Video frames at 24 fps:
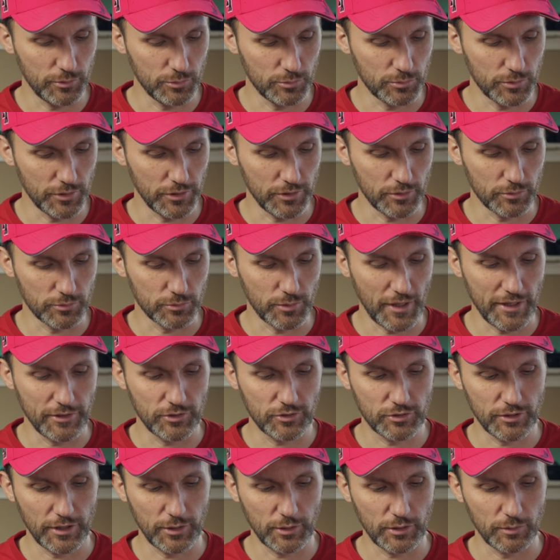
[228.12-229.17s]
you know
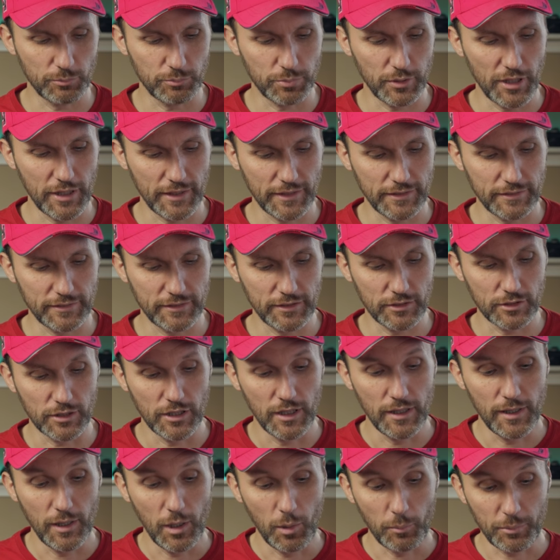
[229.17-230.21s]
range that you can plug in here.
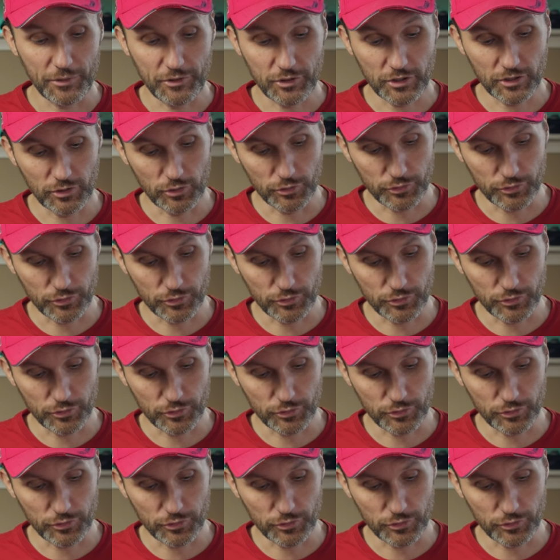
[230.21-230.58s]
But you can